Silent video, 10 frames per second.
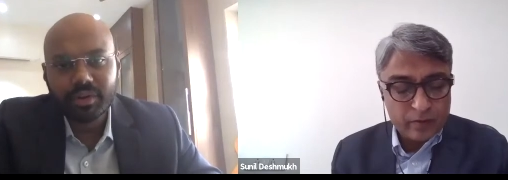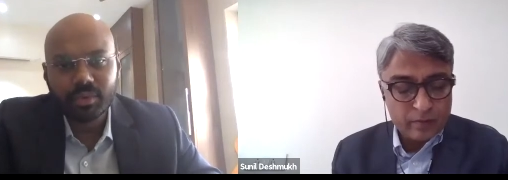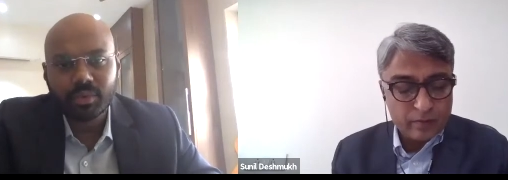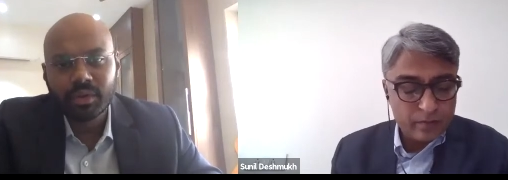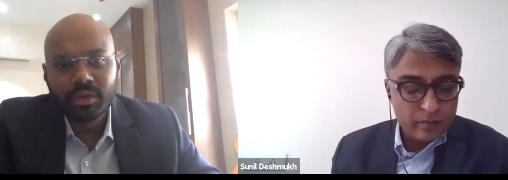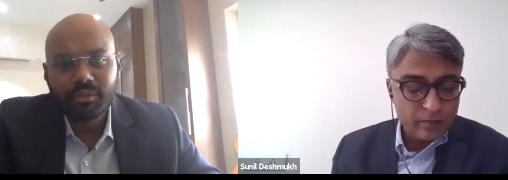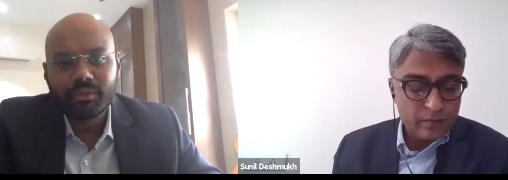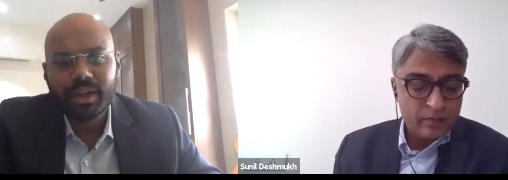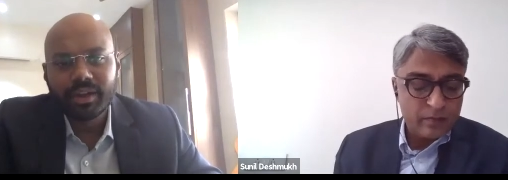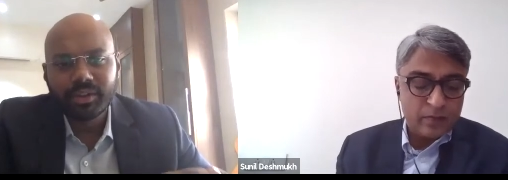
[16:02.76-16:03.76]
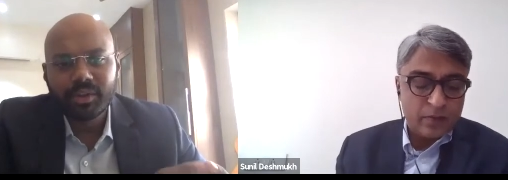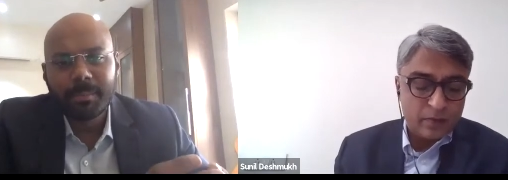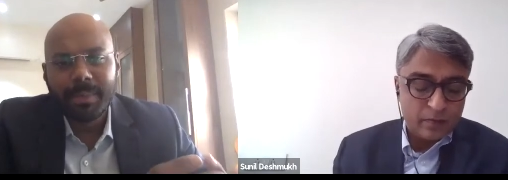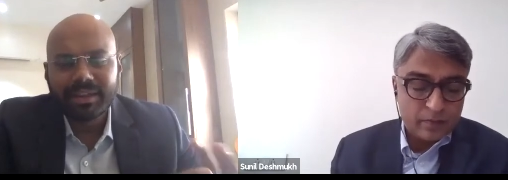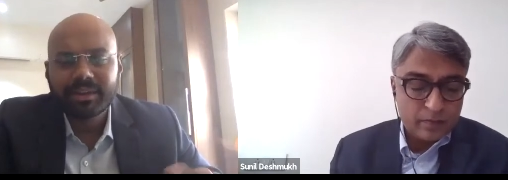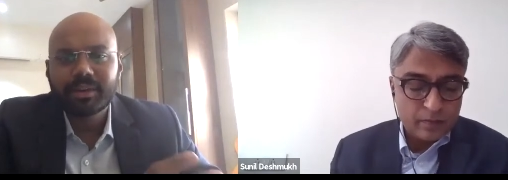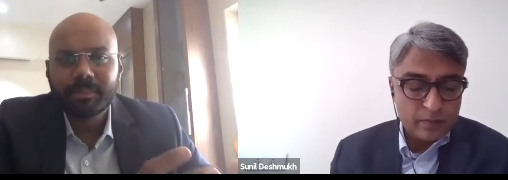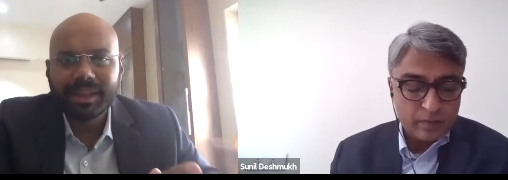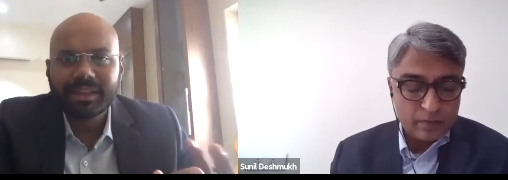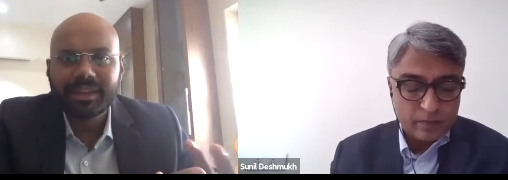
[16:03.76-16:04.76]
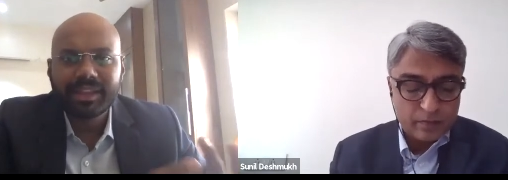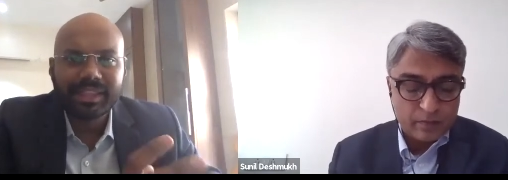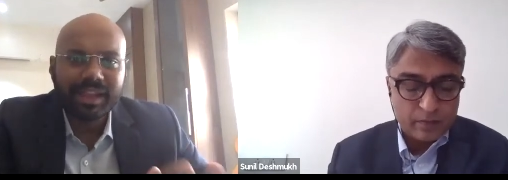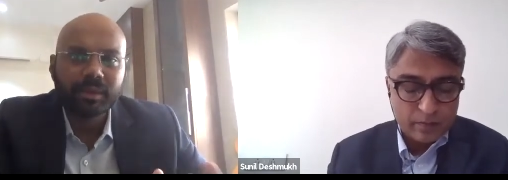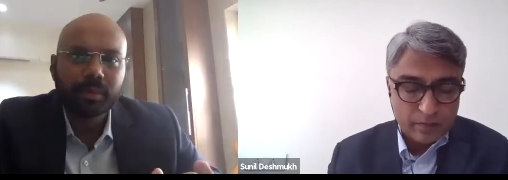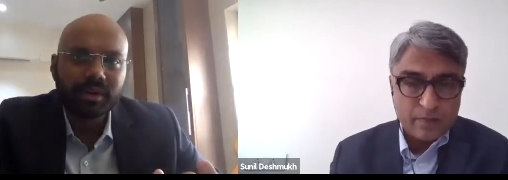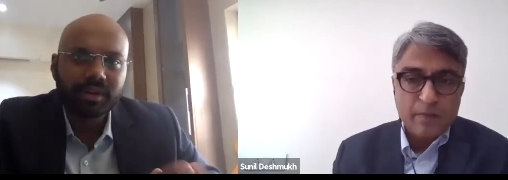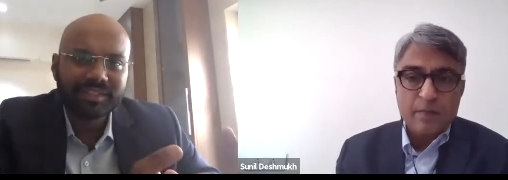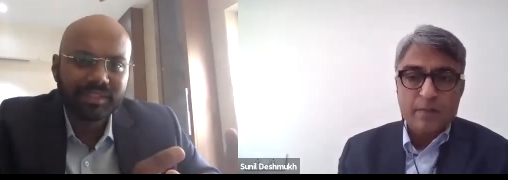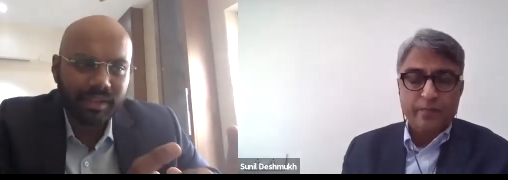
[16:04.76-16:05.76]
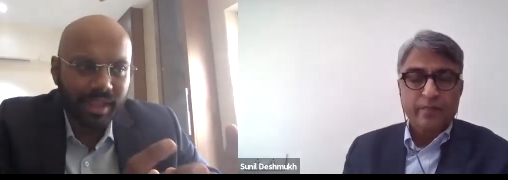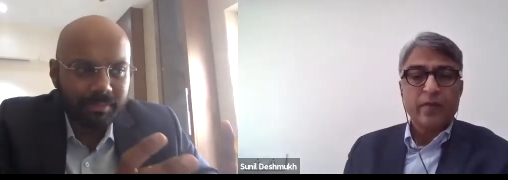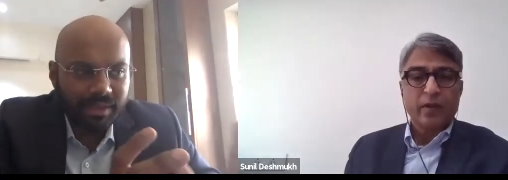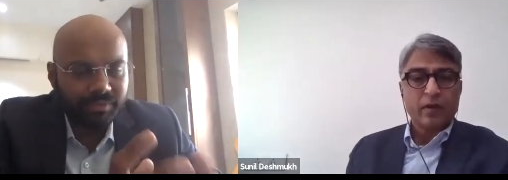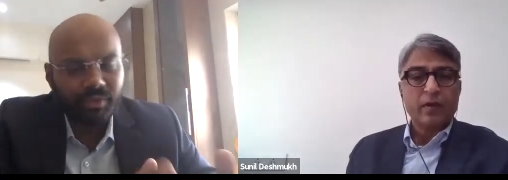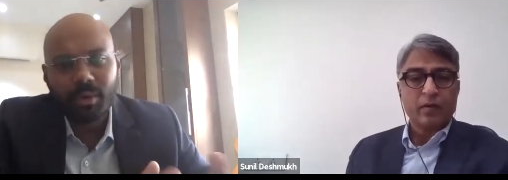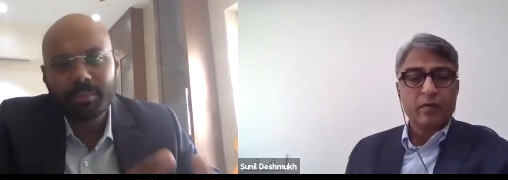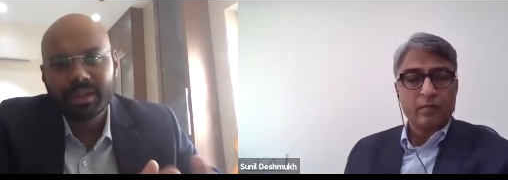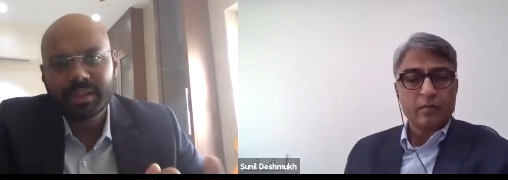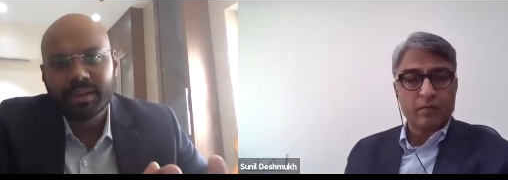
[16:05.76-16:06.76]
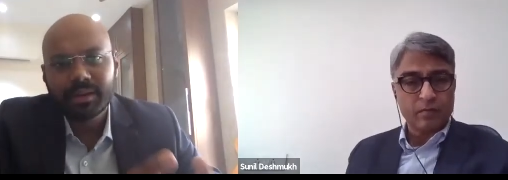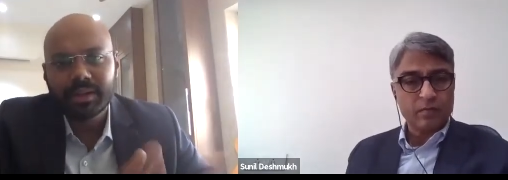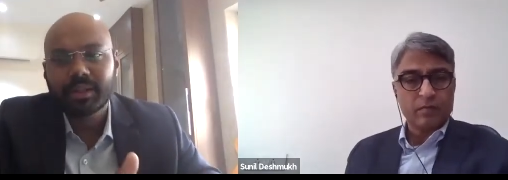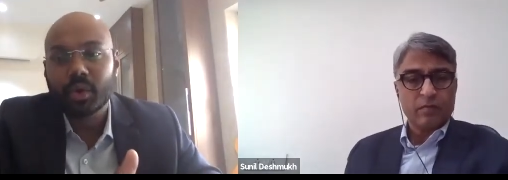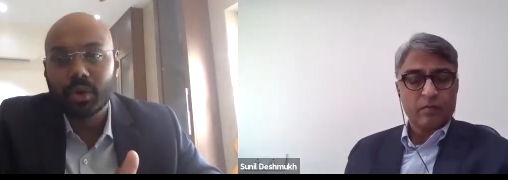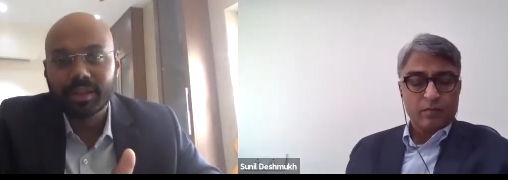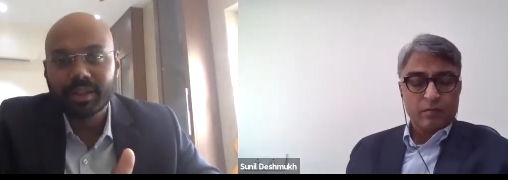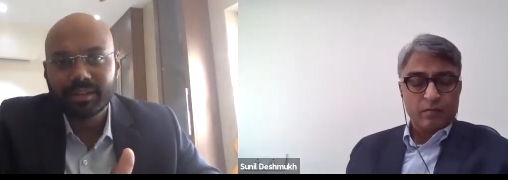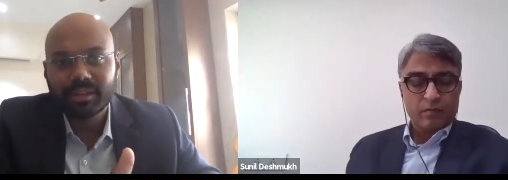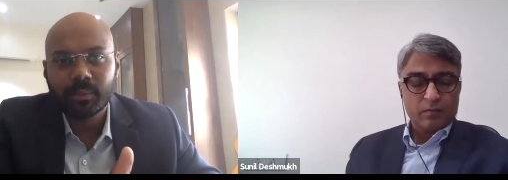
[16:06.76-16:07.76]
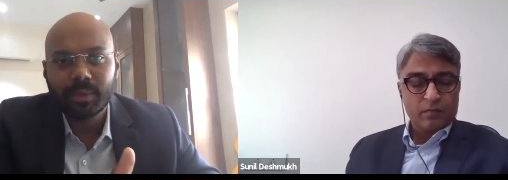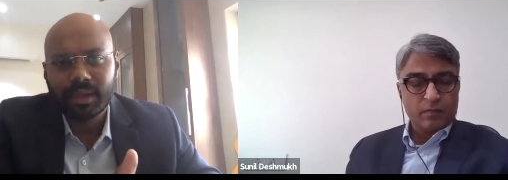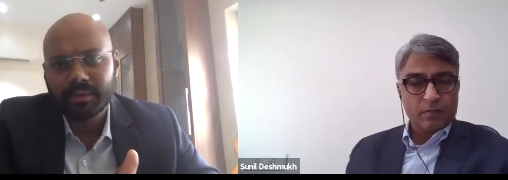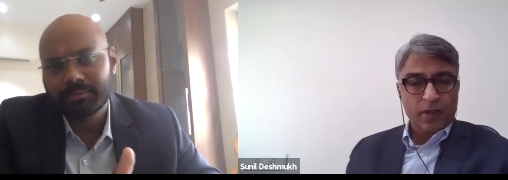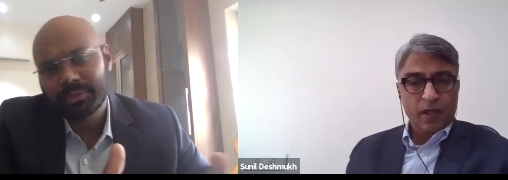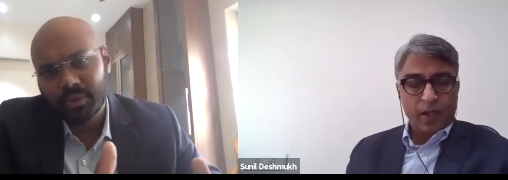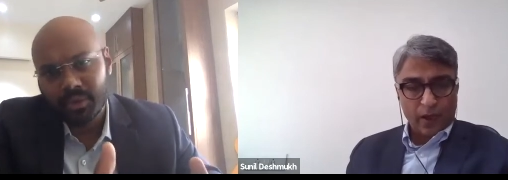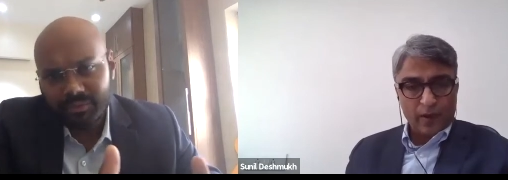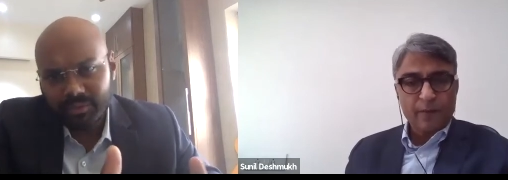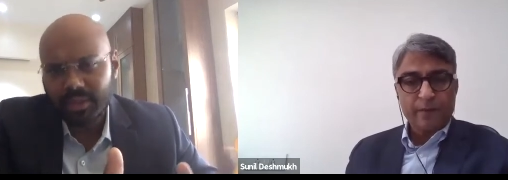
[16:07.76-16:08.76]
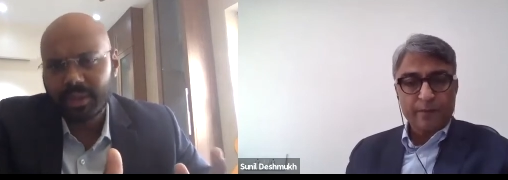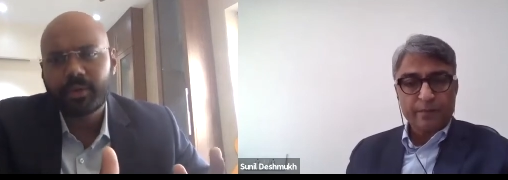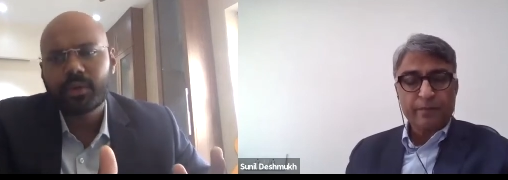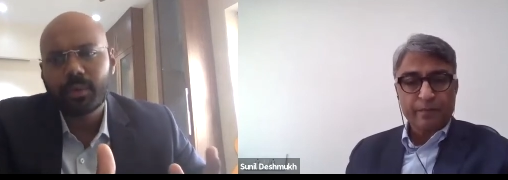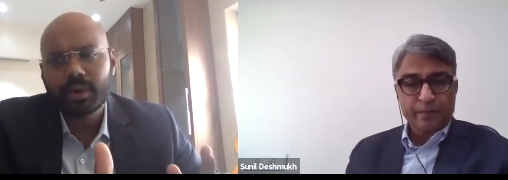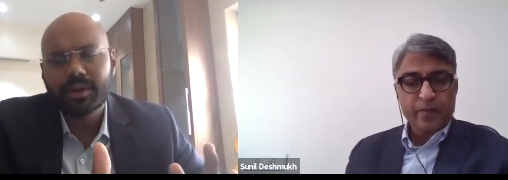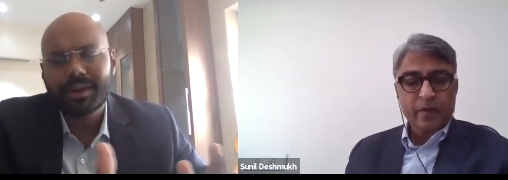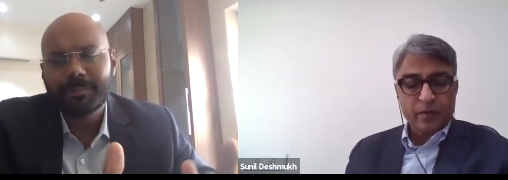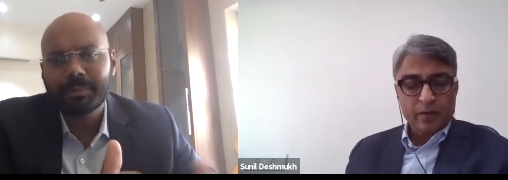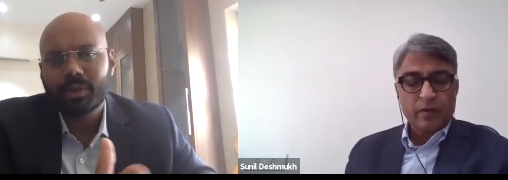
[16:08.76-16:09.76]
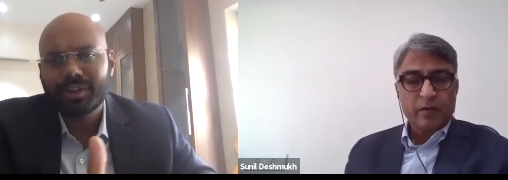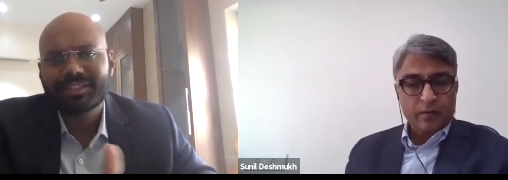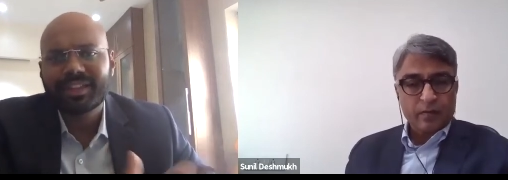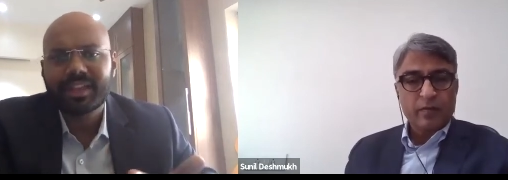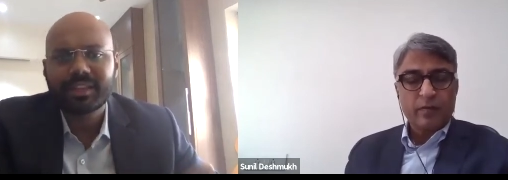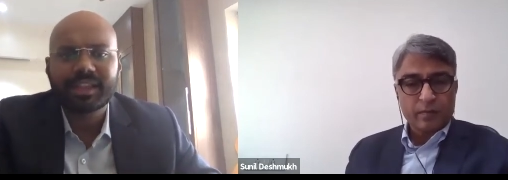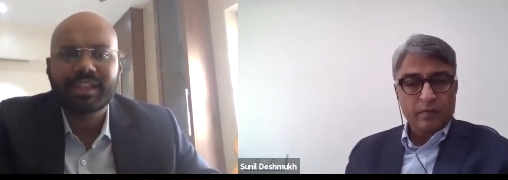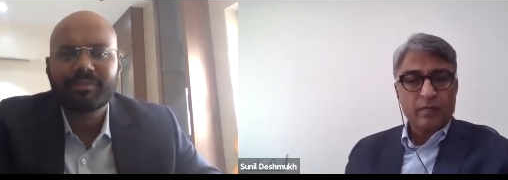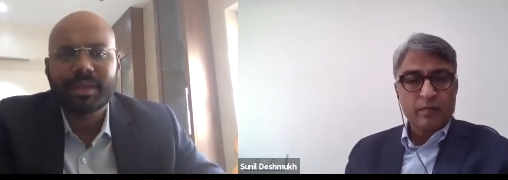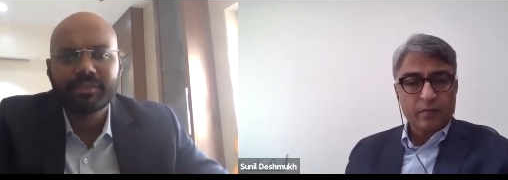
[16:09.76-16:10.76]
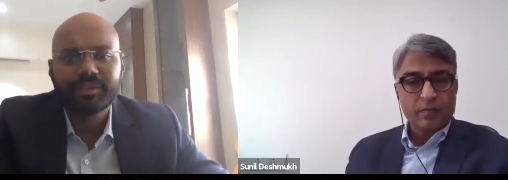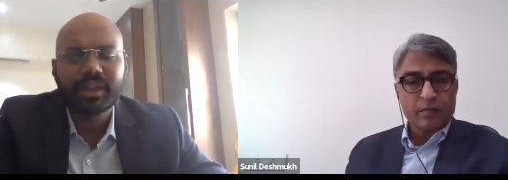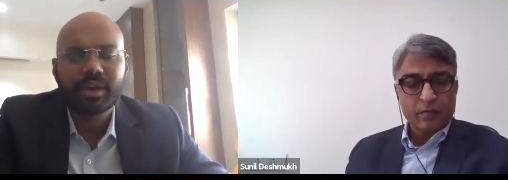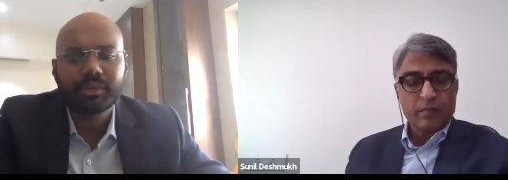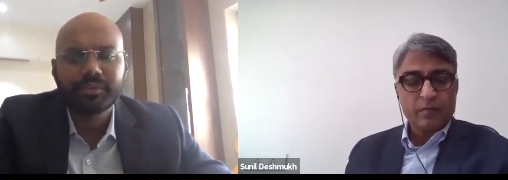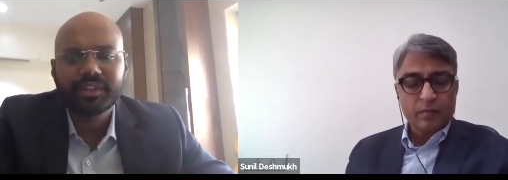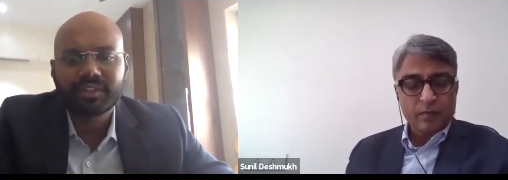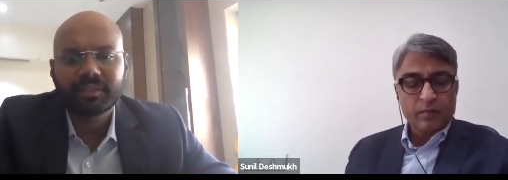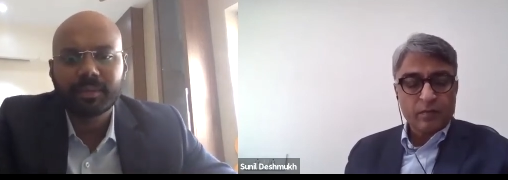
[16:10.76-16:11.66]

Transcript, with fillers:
Speaker 1: to where you know mentor mentee networks can be formed in a in an organizing way and you know even the introverted employees can can have benefit out of this